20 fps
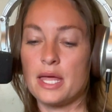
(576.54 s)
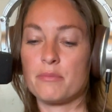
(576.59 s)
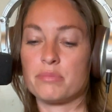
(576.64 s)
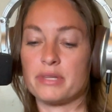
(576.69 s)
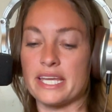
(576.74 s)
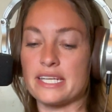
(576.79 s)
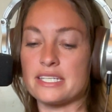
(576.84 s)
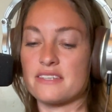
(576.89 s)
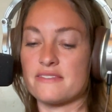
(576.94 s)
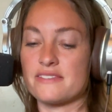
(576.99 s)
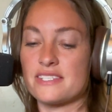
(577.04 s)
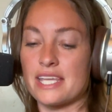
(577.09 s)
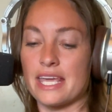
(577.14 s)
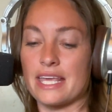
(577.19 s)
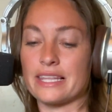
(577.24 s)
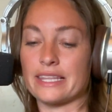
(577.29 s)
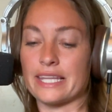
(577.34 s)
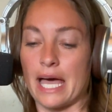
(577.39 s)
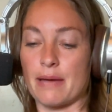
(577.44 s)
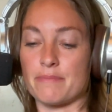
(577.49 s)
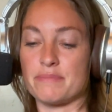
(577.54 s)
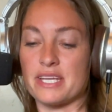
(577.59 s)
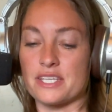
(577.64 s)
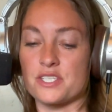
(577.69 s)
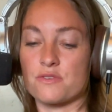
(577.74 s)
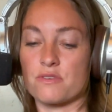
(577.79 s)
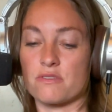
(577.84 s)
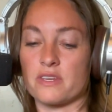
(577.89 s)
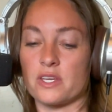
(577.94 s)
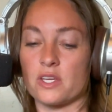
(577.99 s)
Plaintiffs say lab
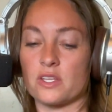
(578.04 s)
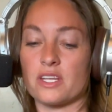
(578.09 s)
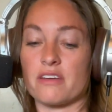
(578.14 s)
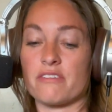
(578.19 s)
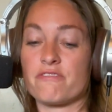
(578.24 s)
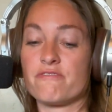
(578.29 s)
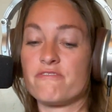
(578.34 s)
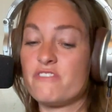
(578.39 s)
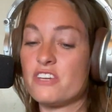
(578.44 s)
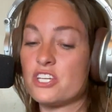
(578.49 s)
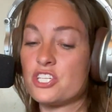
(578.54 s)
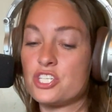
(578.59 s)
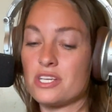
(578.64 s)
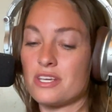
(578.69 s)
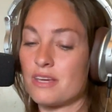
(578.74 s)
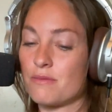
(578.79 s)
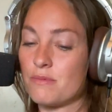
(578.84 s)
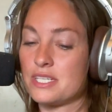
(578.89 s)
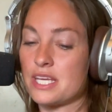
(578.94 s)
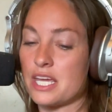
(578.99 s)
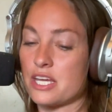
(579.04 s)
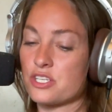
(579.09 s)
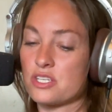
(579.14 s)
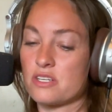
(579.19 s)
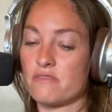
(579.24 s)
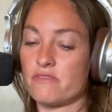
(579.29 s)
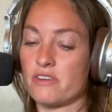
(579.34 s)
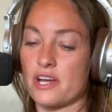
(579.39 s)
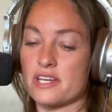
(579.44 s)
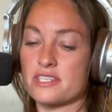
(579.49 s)
tests reveal a fishy
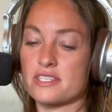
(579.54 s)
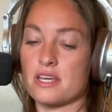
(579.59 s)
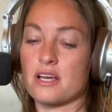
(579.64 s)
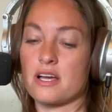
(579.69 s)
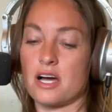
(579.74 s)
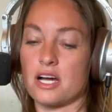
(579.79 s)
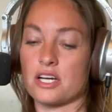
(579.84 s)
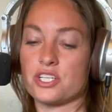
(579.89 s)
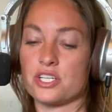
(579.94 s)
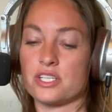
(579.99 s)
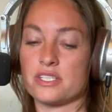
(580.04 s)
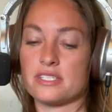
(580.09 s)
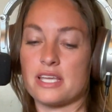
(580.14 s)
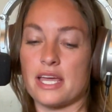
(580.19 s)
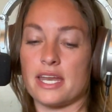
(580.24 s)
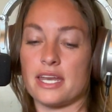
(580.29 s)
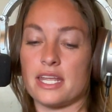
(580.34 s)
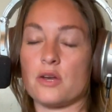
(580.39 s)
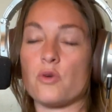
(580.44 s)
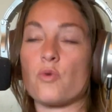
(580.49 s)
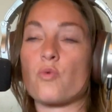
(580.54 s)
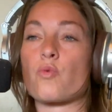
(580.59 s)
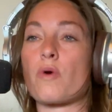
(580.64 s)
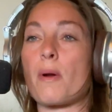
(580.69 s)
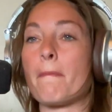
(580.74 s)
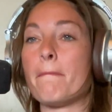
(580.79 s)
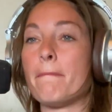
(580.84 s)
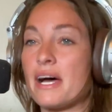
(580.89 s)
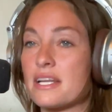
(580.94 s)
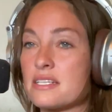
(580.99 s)
imitation of various concoctions, and in
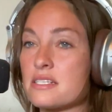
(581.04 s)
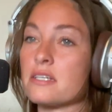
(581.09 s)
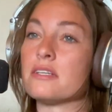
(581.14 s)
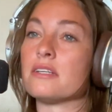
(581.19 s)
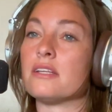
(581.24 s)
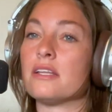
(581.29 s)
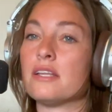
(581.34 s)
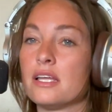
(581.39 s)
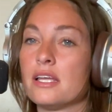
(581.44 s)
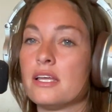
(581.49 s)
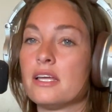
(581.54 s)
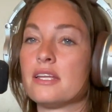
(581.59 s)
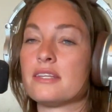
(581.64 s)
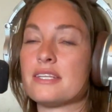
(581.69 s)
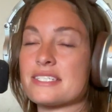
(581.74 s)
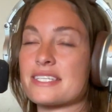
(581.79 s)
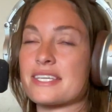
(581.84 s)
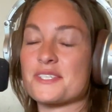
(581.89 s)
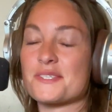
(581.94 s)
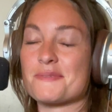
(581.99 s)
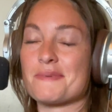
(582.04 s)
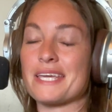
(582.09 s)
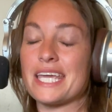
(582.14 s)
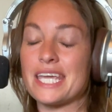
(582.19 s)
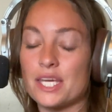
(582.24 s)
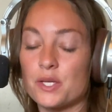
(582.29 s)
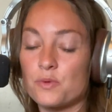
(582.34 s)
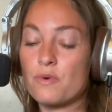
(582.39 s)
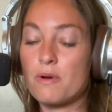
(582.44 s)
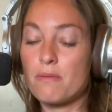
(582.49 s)
rebuttal, this kills me.
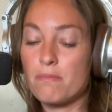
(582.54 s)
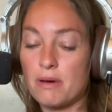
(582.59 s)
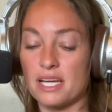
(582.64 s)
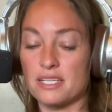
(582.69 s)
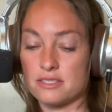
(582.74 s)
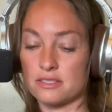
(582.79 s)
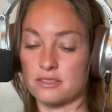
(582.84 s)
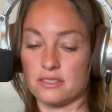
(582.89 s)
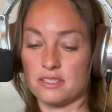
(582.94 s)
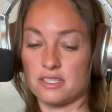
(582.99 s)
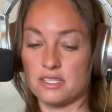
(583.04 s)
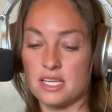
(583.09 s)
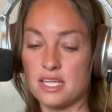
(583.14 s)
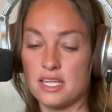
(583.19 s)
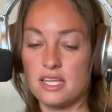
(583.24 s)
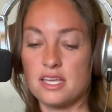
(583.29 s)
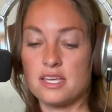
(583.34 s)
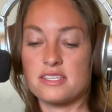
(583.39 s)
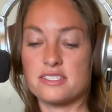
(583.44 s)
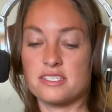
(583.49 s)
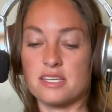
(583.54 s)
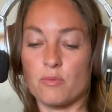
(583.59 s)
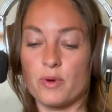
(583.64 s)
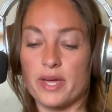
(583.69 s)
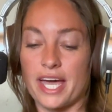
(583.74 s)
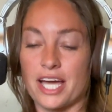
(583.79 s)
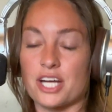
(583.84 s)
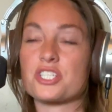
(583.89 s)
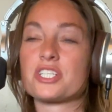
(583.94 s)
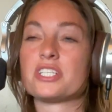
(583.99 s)
In rebuttal,
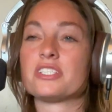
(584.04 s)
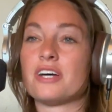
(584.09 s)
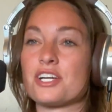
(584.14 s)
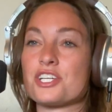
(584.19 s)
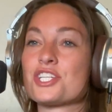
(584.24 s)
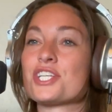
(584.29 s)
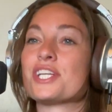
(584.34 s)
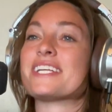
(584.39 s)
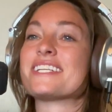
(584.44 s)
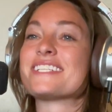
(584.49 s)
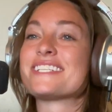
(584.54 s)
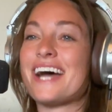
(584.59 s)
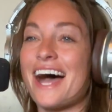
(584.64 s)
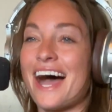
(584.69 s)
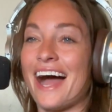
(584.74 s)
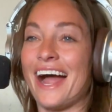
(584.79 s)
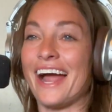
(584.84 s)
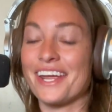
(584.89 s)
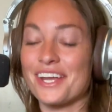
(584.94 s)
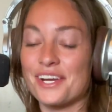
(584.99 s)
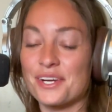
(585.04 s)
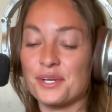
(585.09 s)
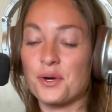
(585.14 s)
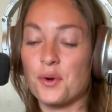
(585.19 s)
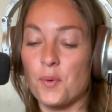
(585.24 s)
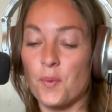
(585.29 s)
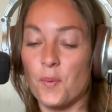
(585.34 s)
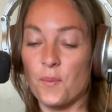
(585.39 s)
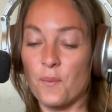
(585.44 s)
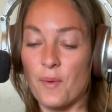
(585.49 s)
Subway actually launched an
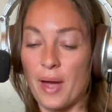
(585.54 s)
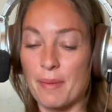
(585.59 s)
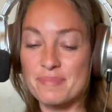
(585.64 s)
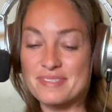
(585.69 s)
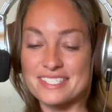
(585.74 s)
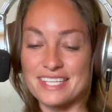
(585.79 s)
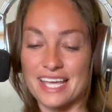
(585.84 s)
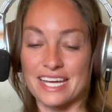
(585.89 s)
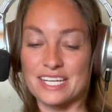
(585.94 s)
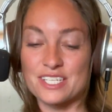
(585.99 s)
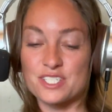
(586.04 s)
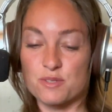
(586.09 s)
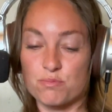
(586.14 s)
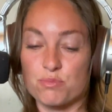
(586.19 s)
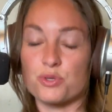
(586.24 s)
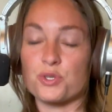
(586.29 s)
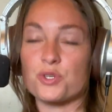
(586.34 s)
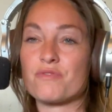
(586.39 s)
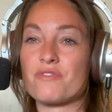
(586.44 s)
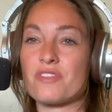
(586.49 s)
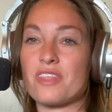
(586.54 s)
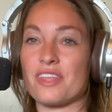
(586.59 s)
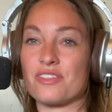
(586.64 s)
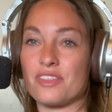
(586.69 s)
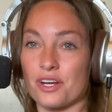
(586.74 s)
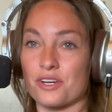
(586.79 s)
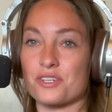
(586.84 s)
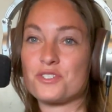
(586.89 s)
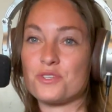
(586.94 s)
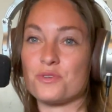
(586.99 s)
entire website to prove that
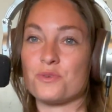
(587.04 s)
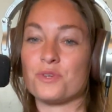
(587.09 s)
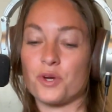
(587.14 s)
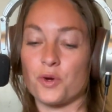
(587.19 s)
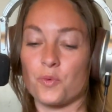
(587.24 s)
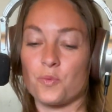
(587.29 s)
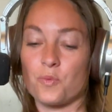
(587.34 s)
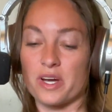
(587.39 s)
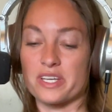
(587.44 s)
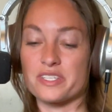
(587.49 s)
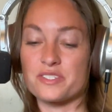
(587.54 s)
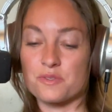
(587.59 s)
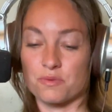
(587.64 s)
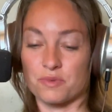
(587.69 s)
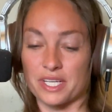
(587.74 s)
their two note was